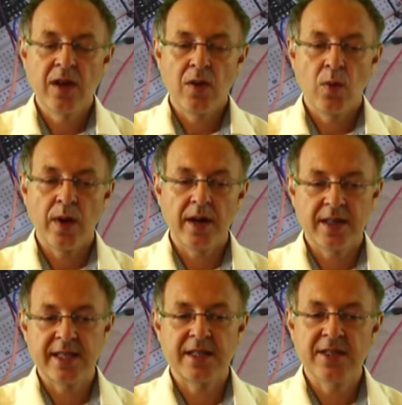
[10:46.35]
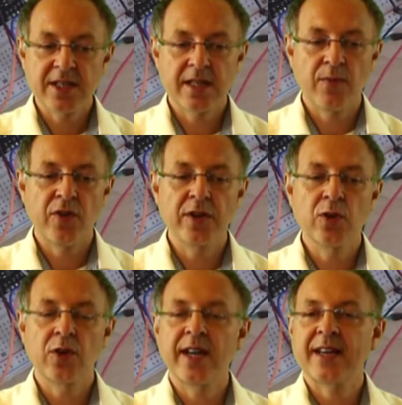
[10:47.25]
where a system where you
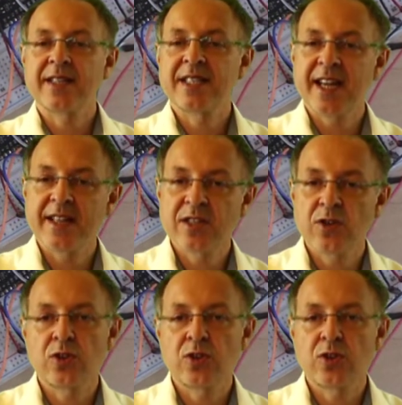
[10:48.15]
connect a sensor